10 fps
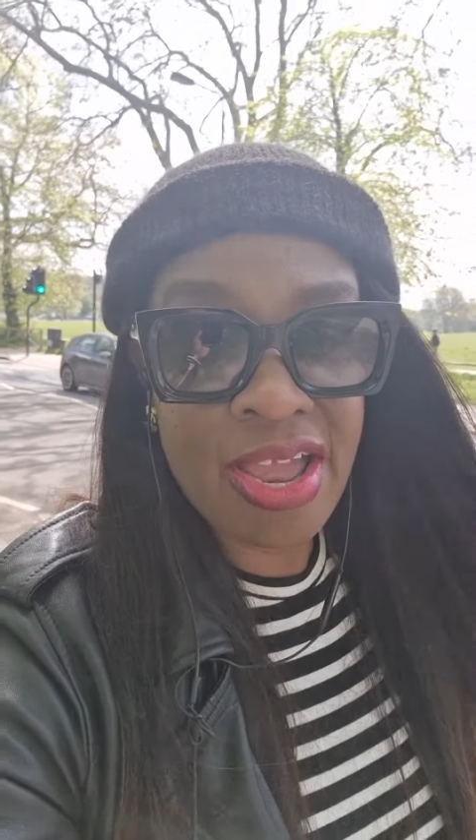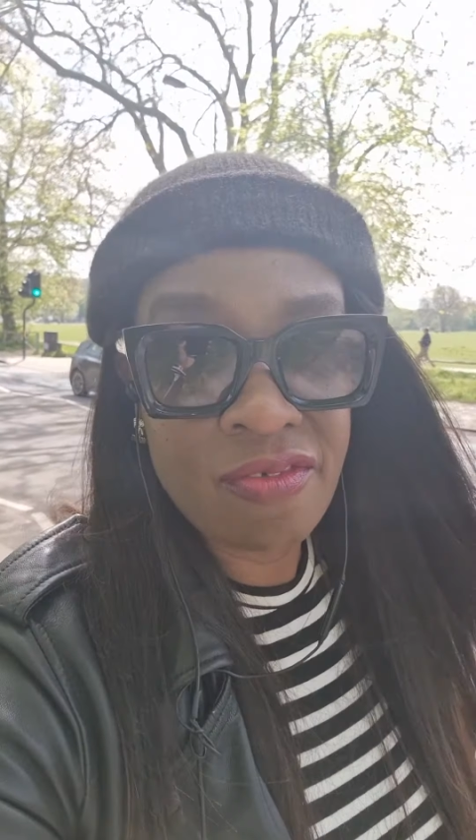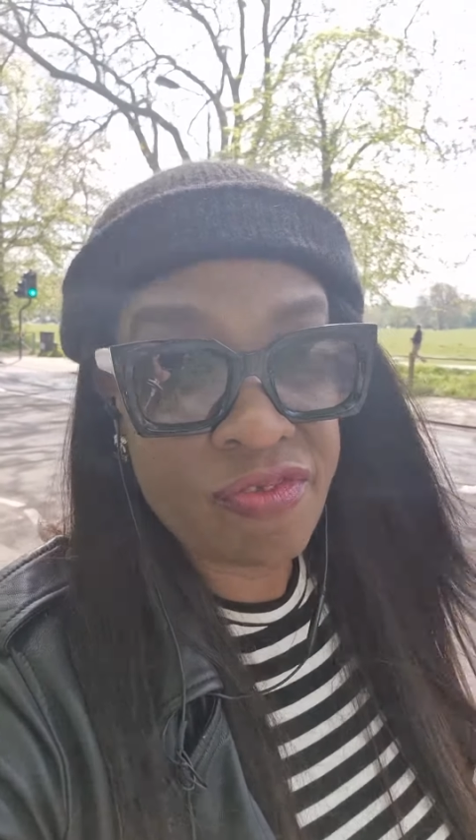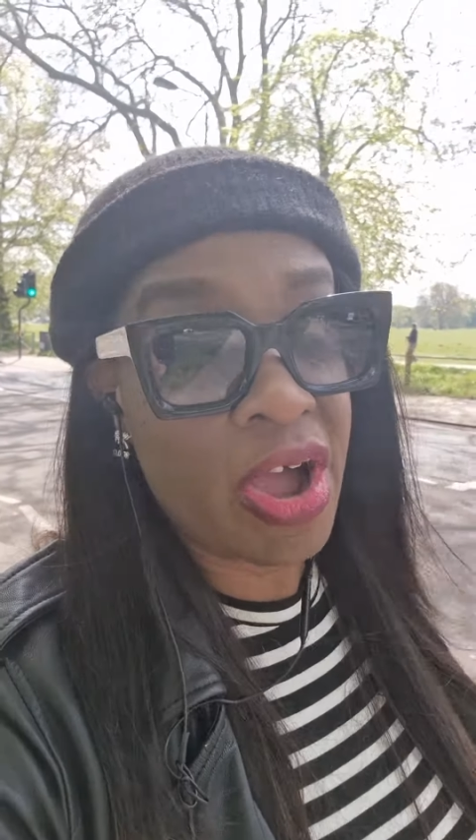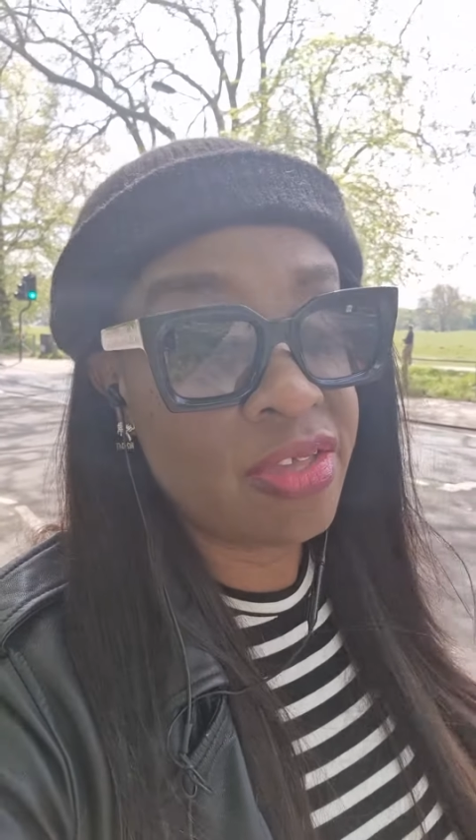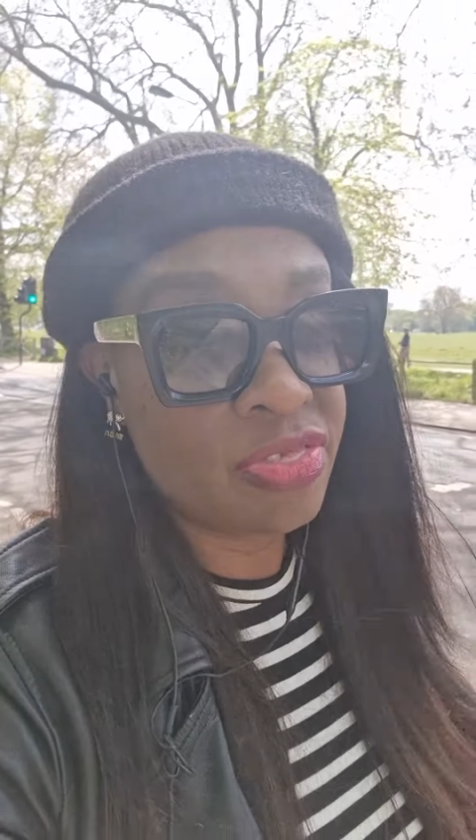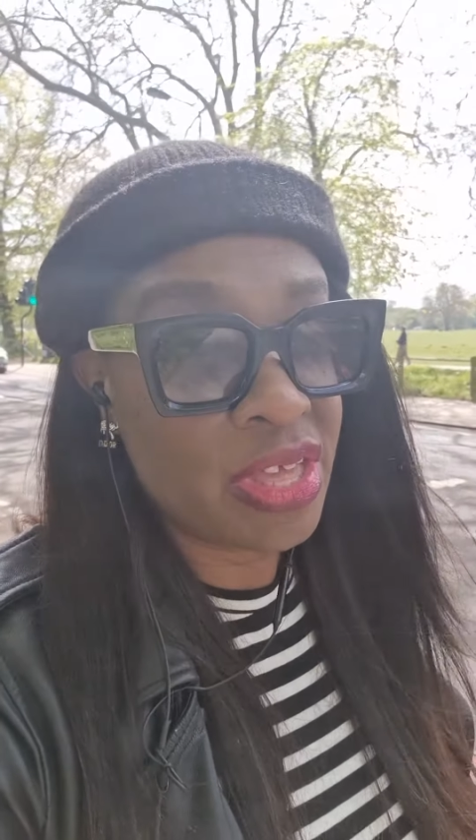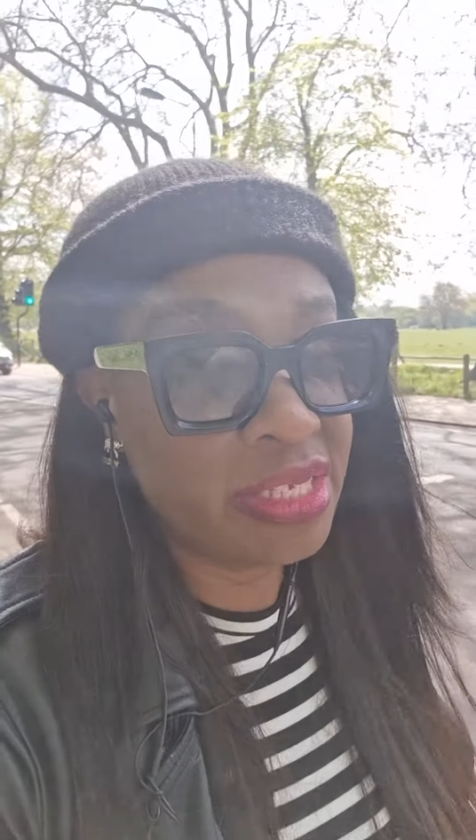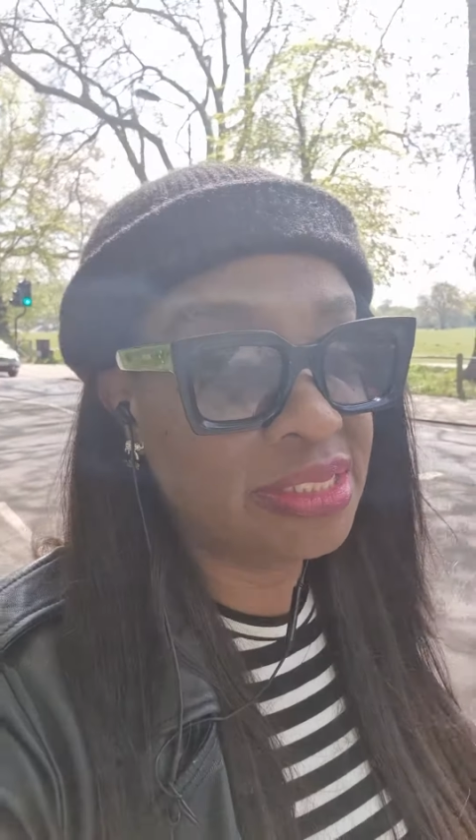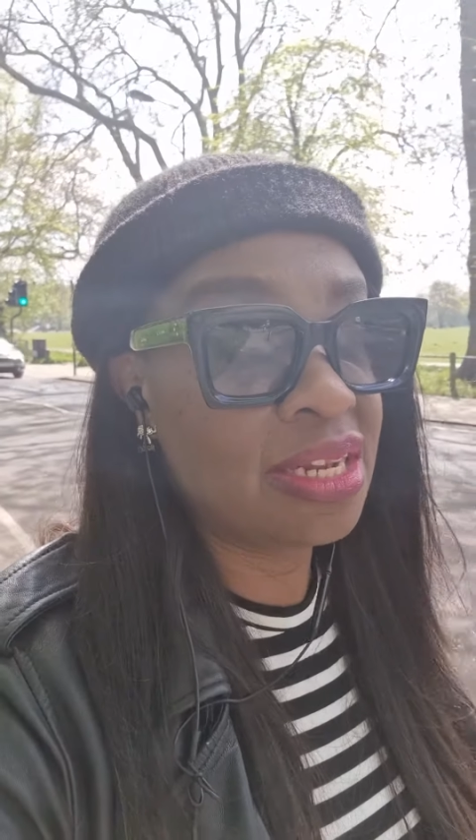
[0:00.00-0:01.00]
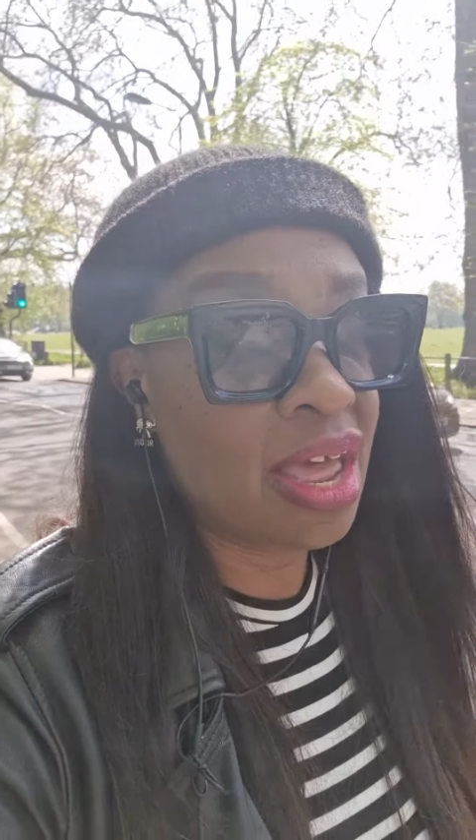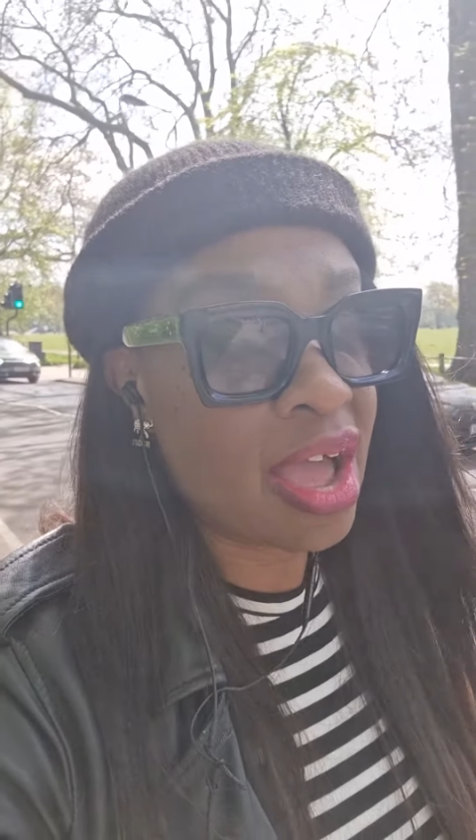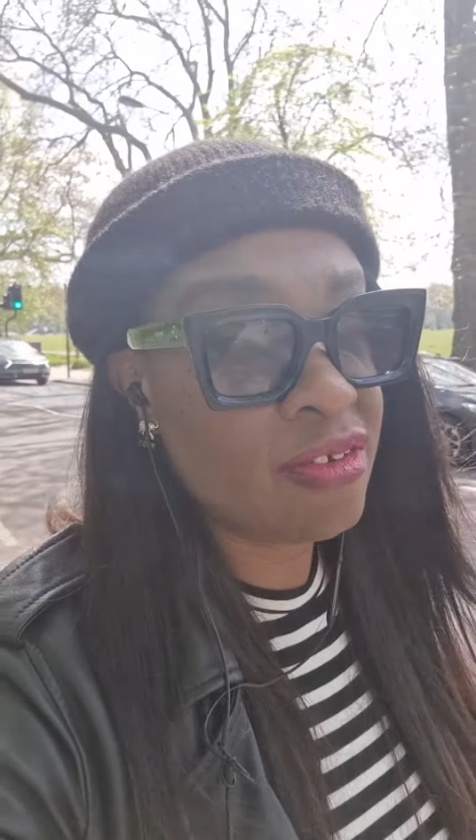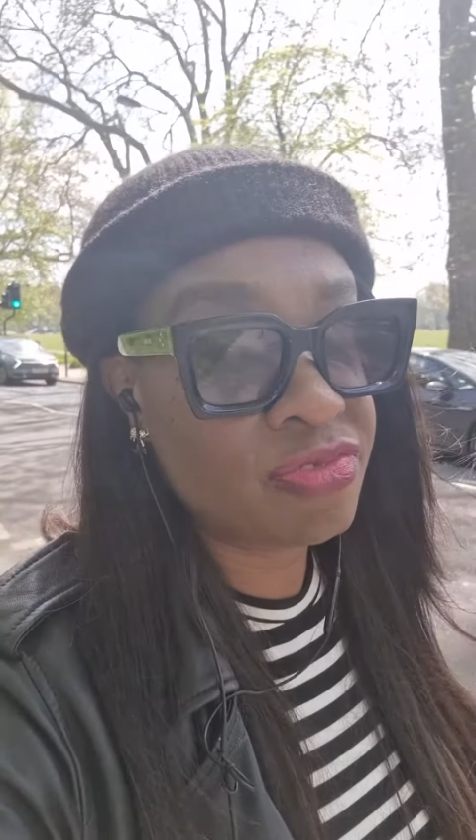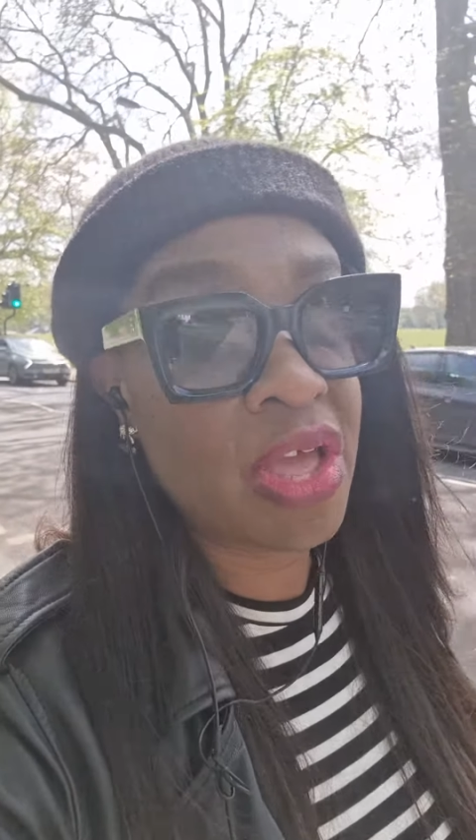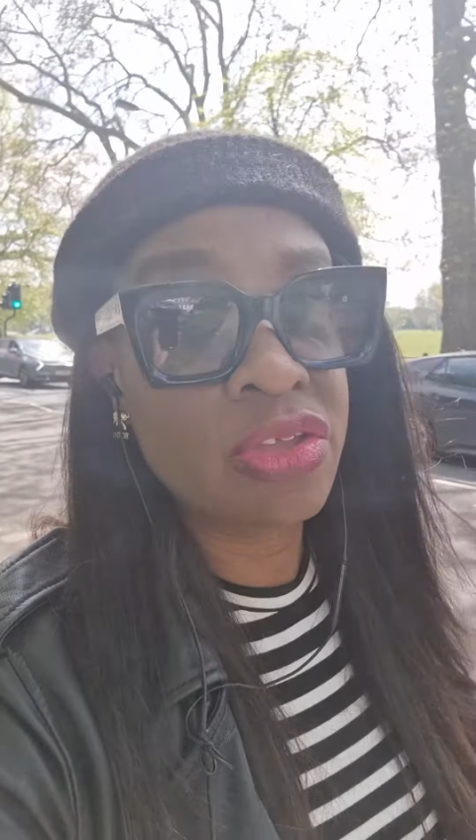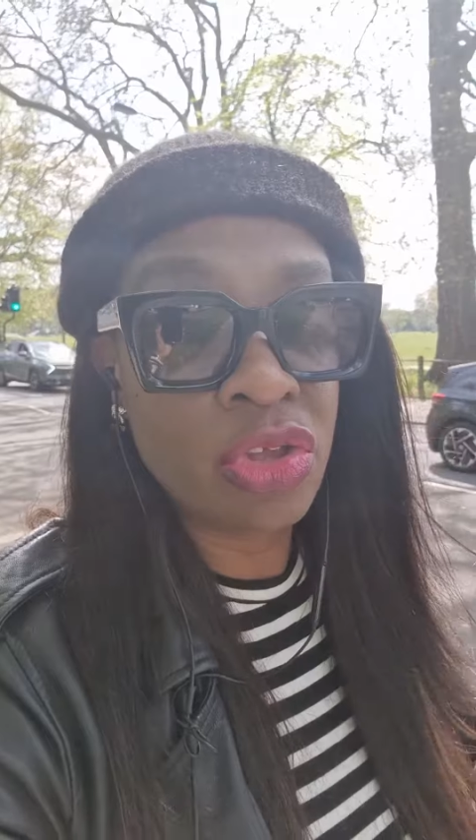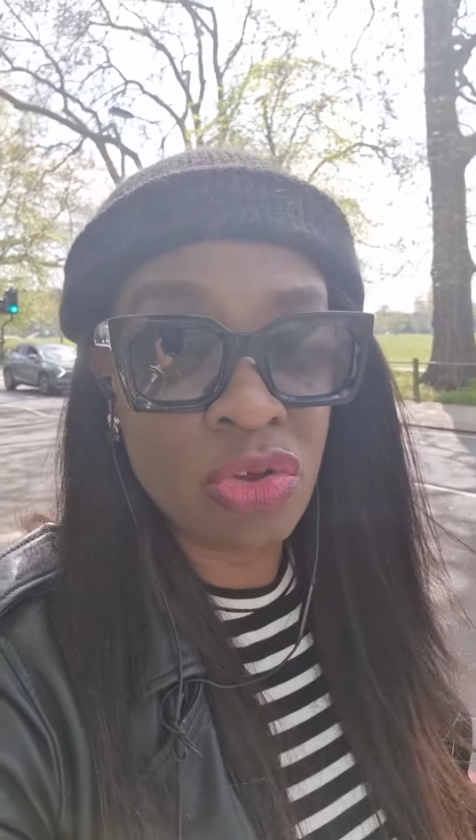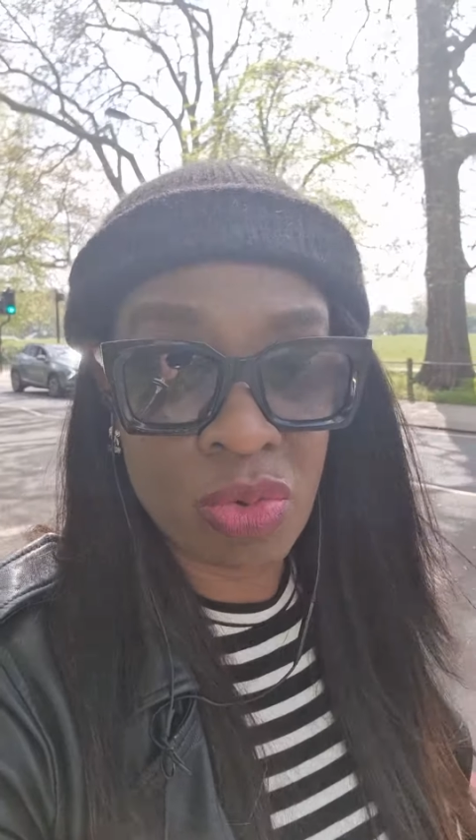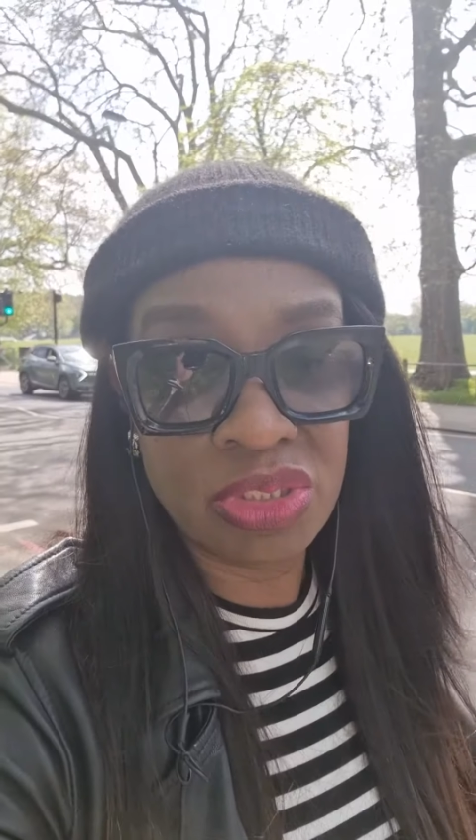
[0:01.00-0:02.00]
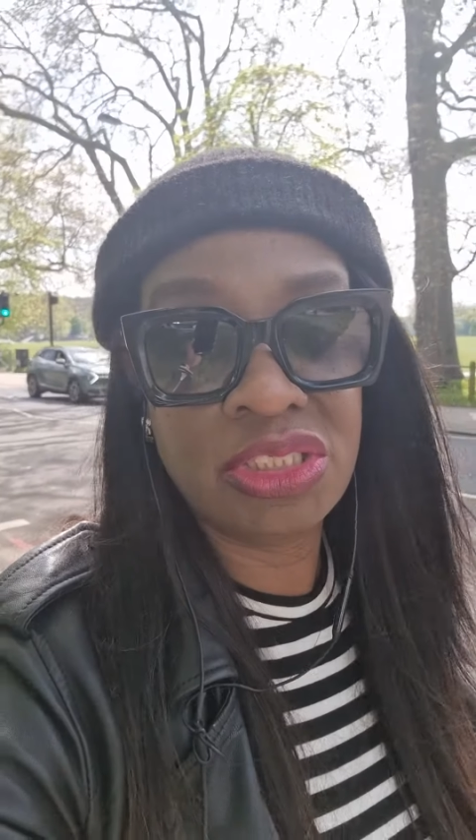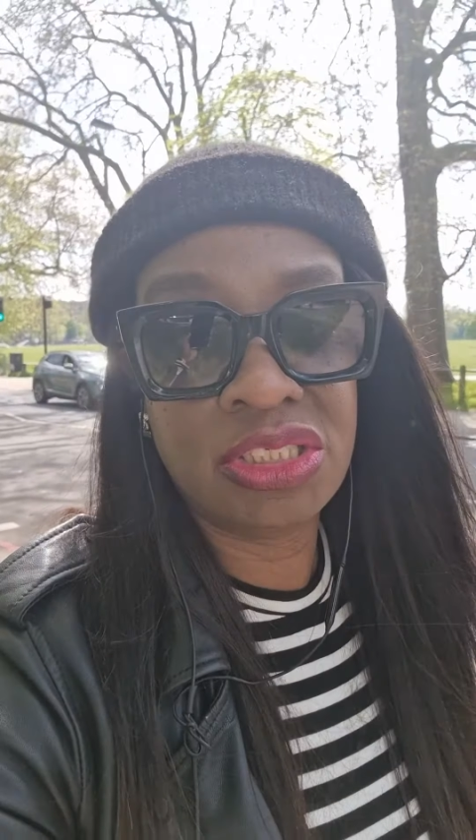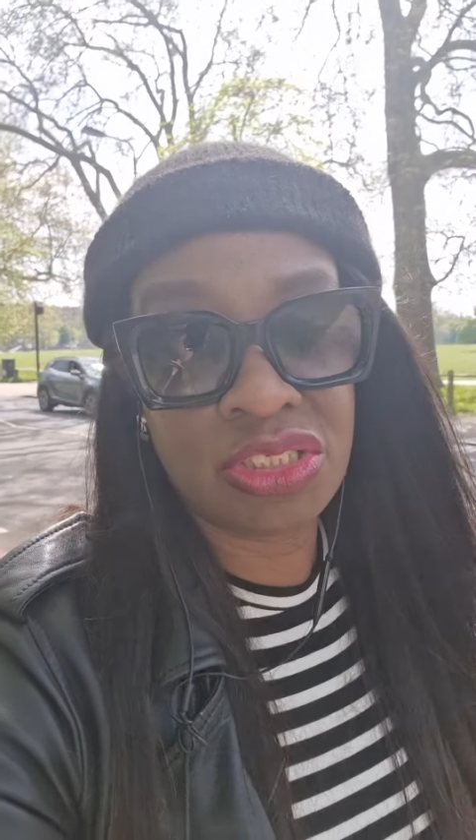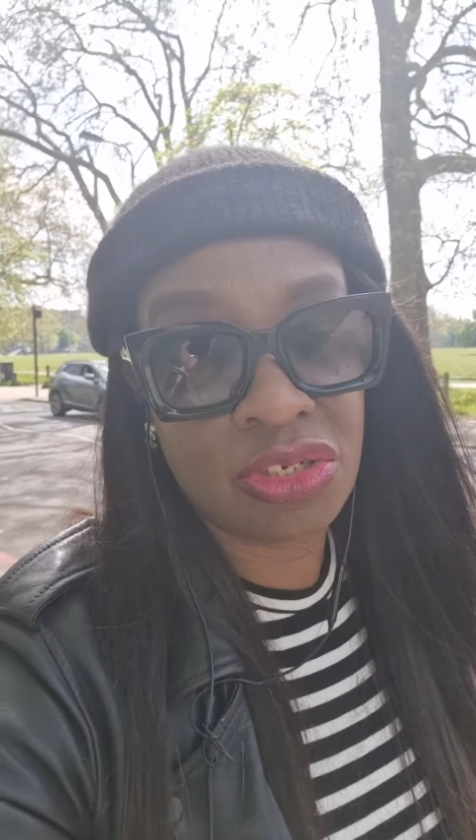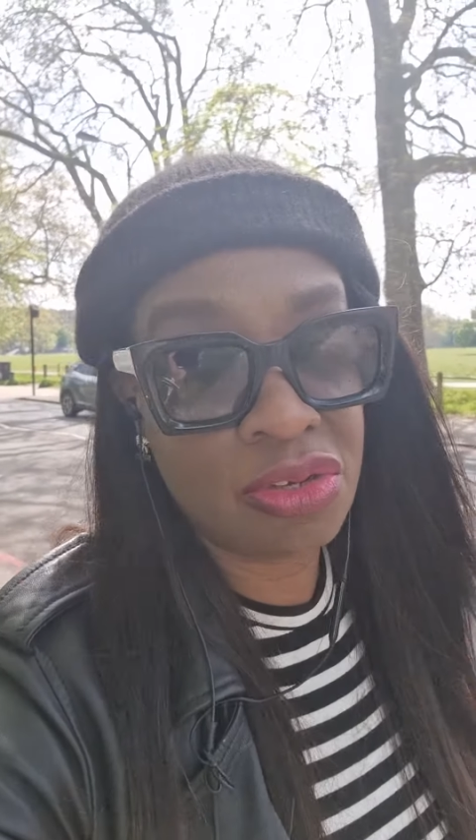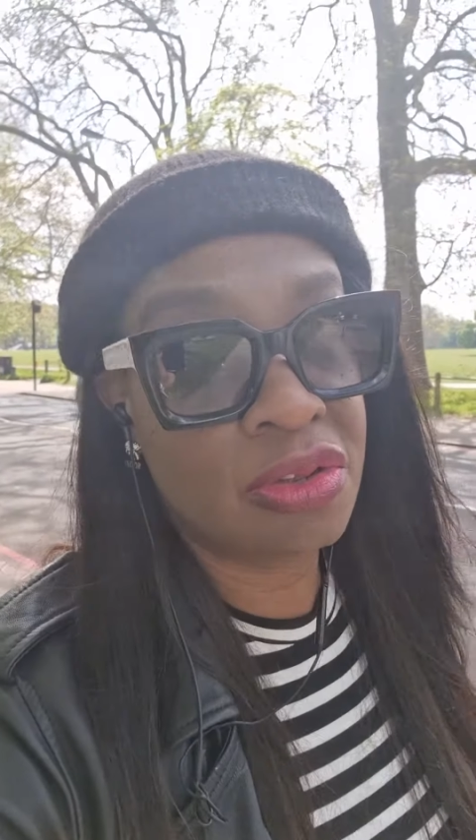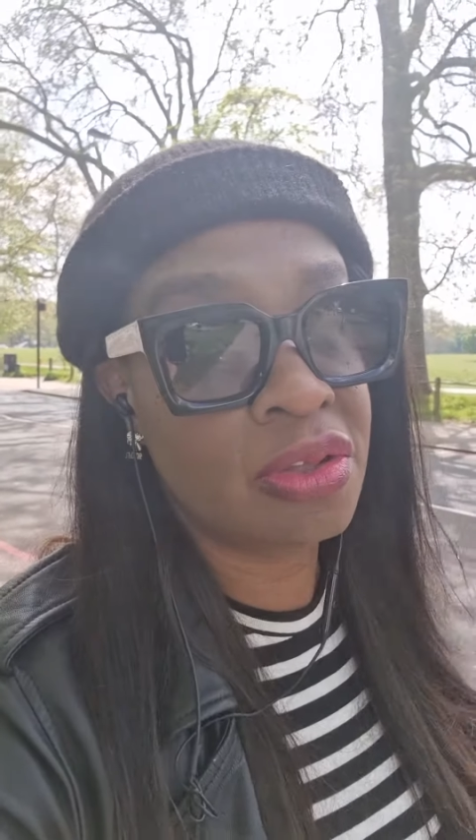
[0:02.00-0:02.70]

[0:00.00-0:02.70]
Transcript: and find things in life that you want to do.